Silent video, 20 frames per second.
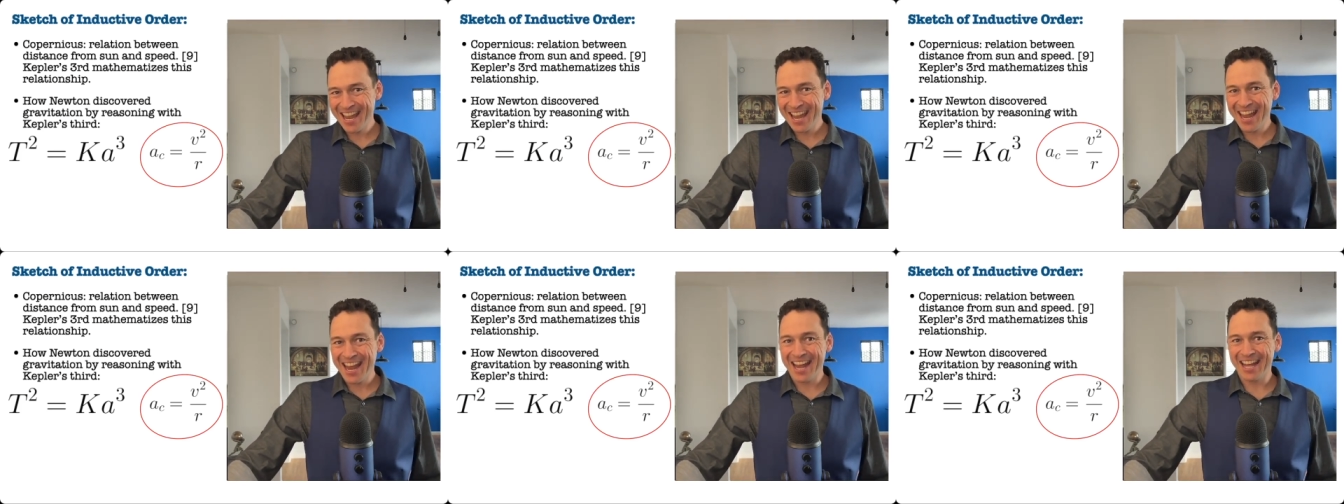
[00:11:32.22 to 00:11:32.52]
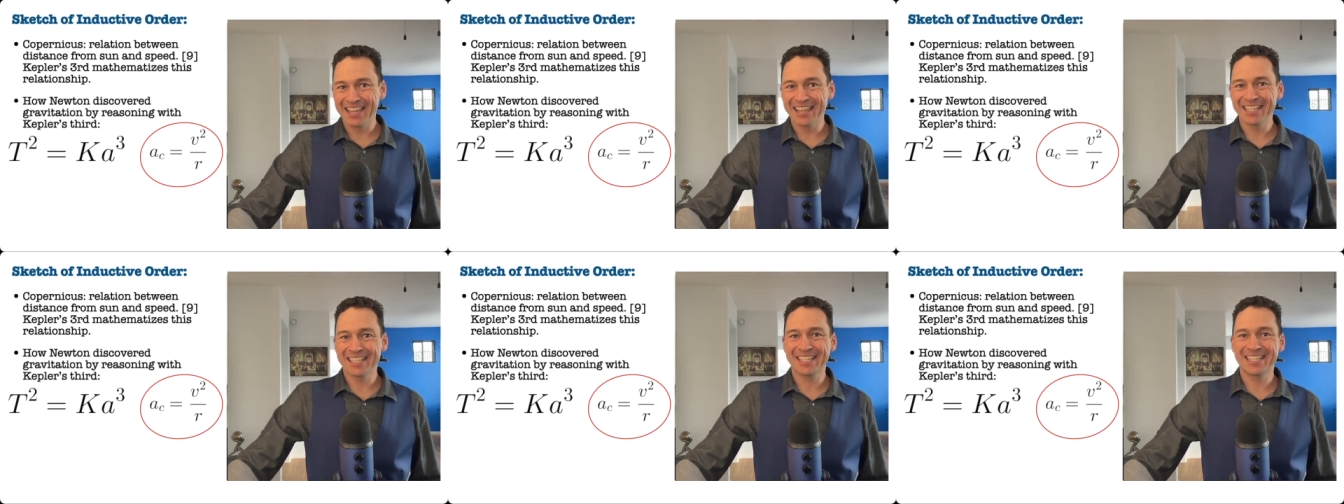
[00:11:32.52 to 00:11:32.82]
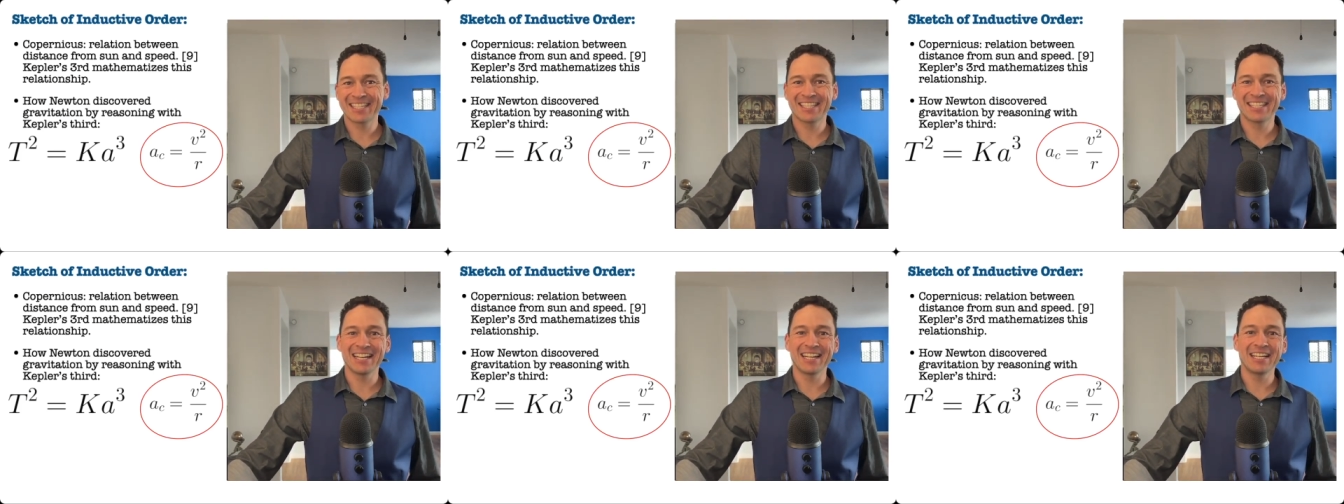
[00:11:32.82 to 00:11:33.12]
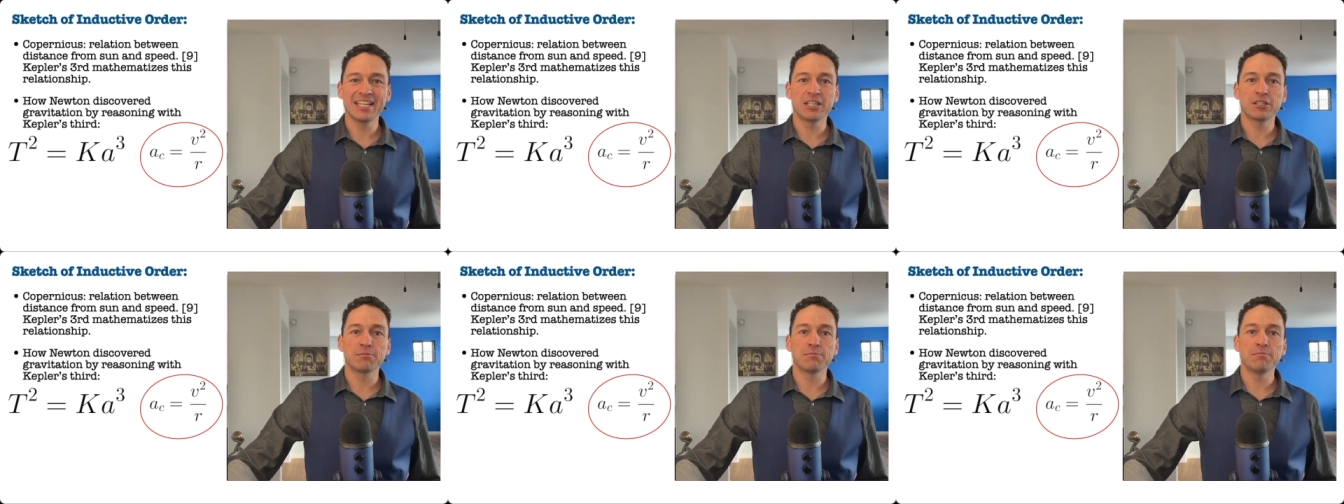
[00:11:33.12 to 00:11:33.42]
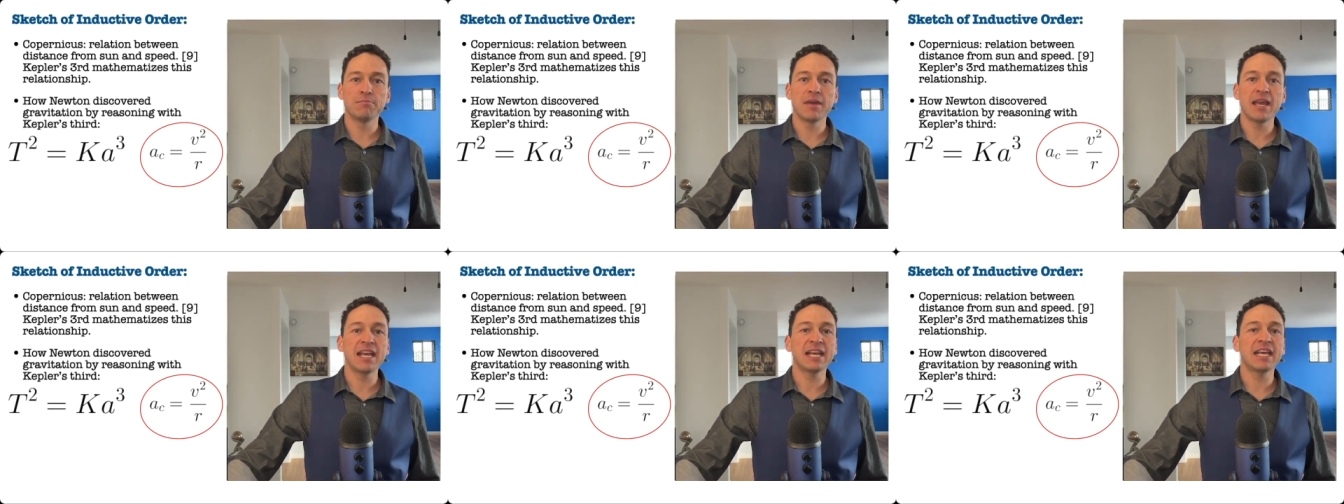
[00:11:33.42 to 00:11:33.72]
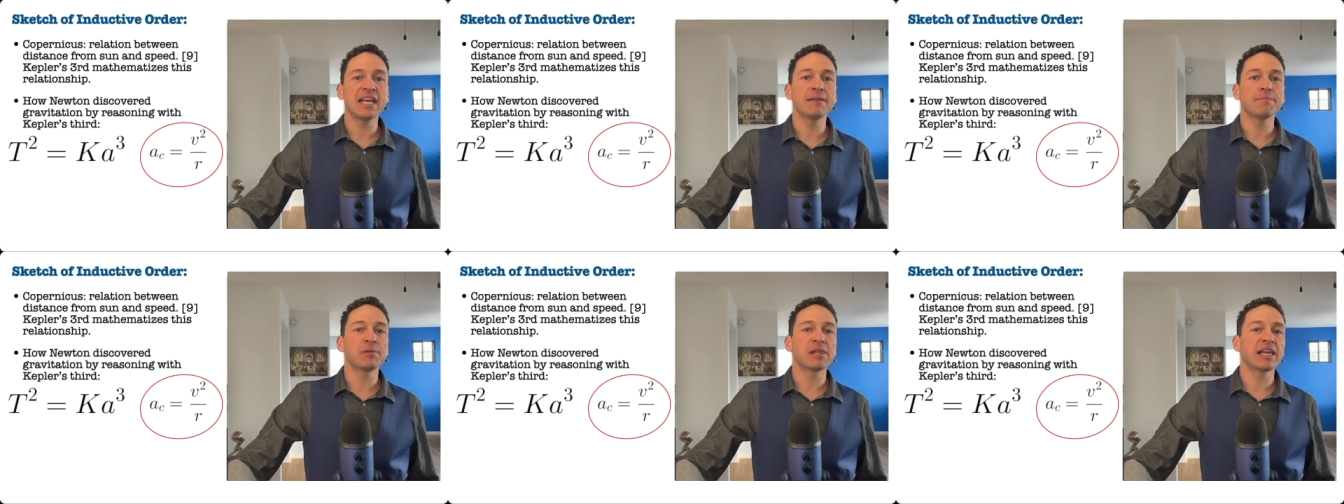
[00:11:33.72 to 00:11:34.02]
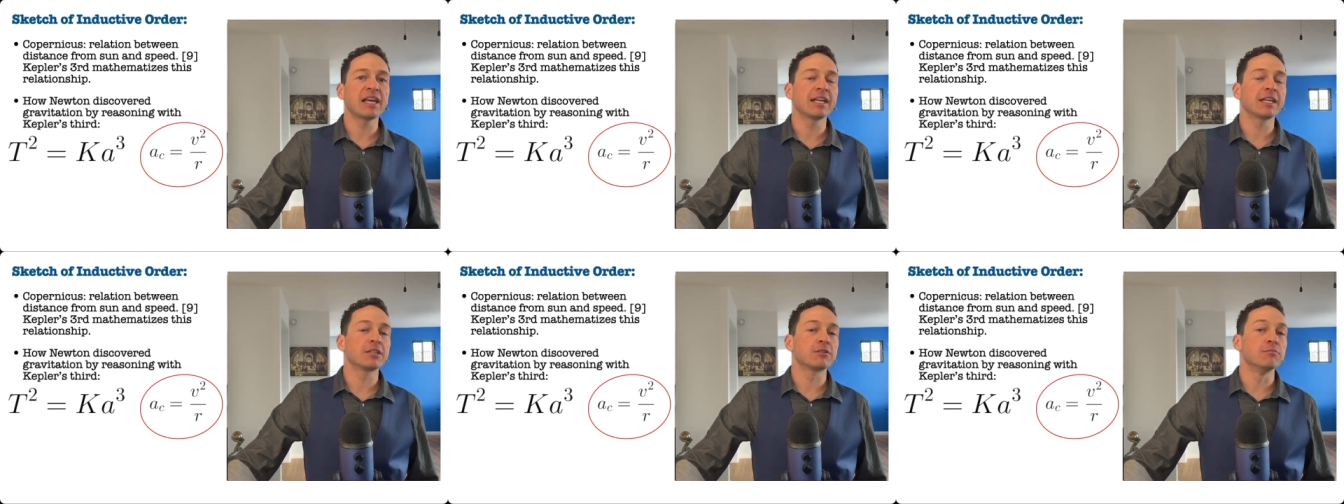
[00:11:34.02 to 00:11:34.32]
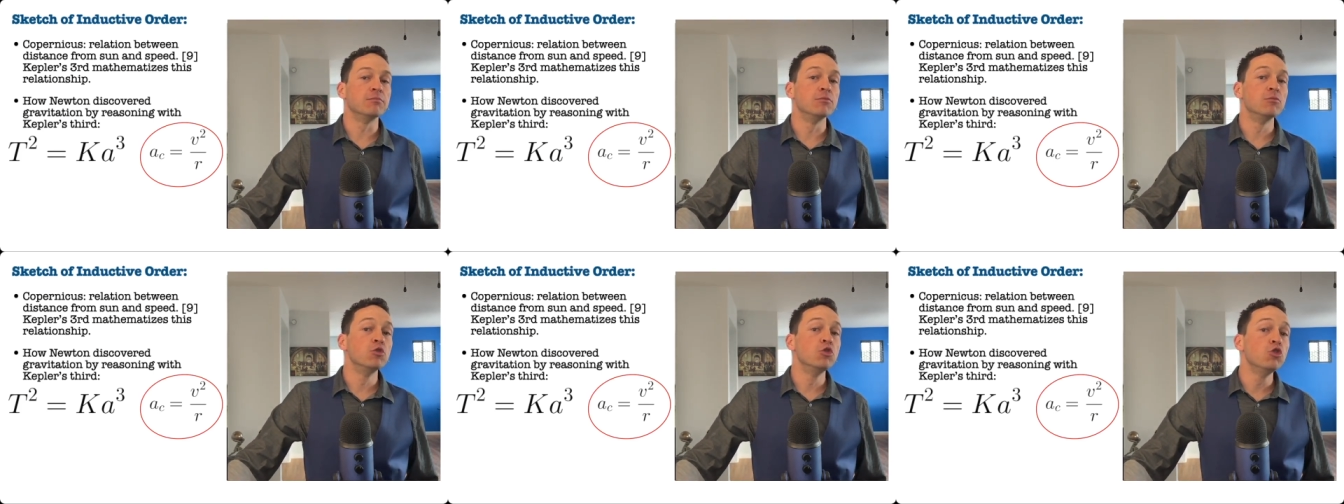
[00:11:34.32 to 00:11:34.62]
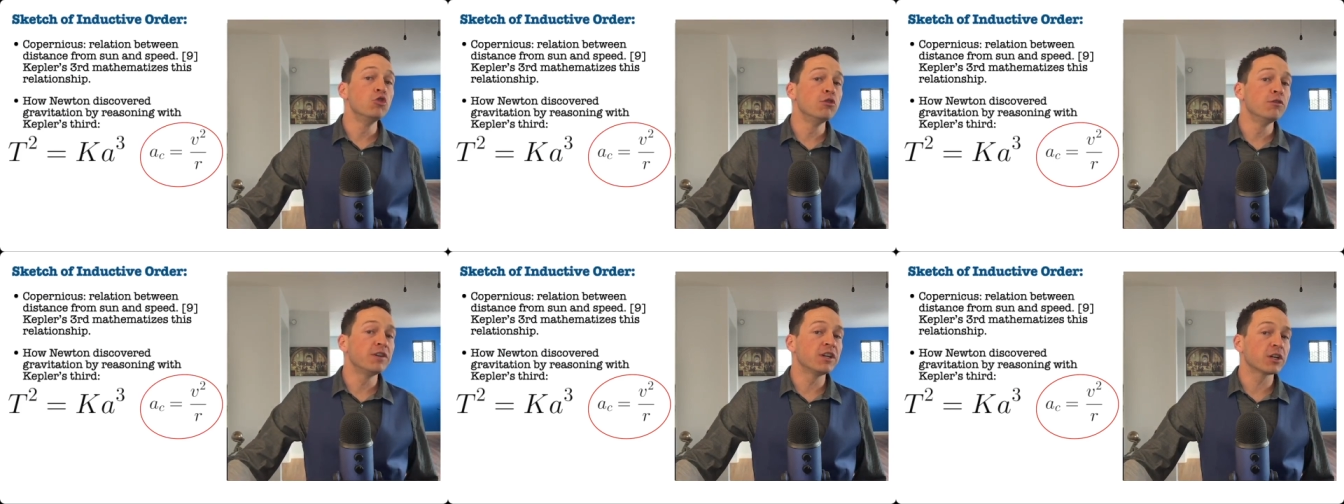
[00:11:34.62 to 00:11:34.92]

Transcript: and the sun is making planets move